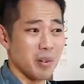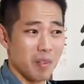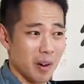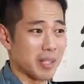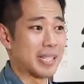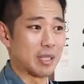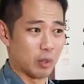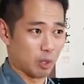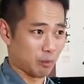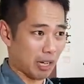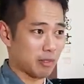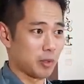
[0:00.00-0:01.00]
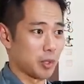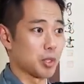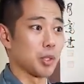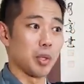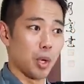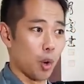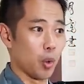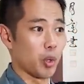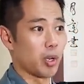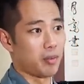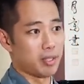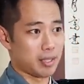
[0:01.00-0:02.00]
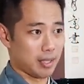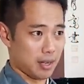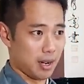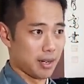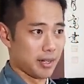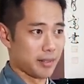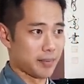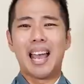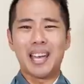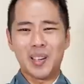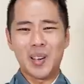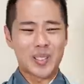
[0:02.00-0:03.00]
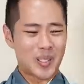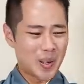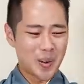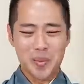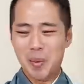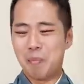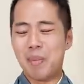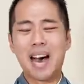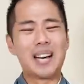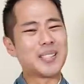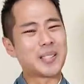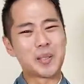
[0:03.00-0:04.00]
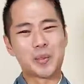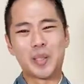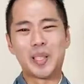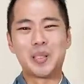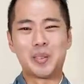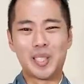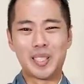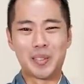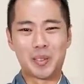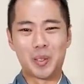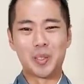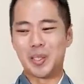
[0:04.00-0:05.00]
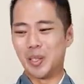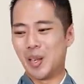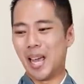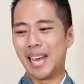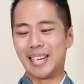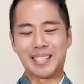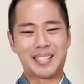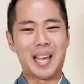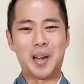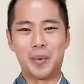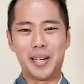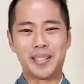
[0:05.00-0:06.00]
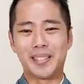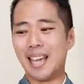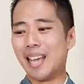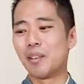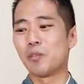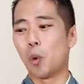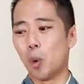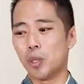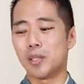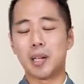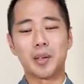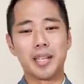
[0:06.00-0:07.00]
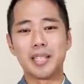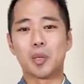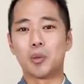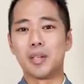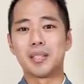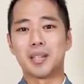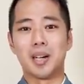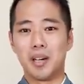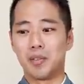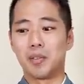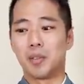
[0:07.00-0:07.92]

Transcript: very disrespectful to the owner of this katana. And also, the balance is really, really difficult too to hand it sideways. And of course, there is a risk of